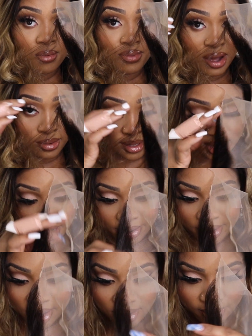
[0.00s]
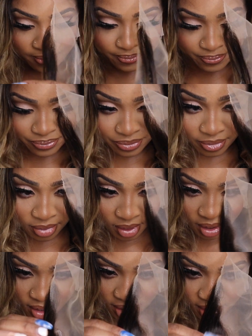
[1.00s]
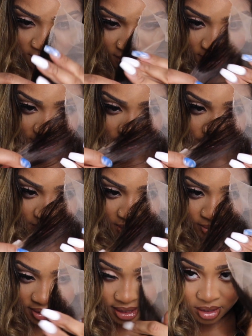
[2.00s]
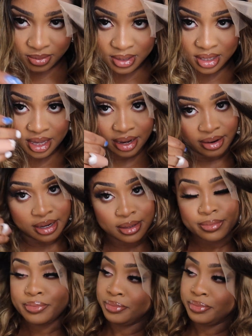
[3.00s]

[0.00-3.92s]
That was scary. That really was a little bit scary.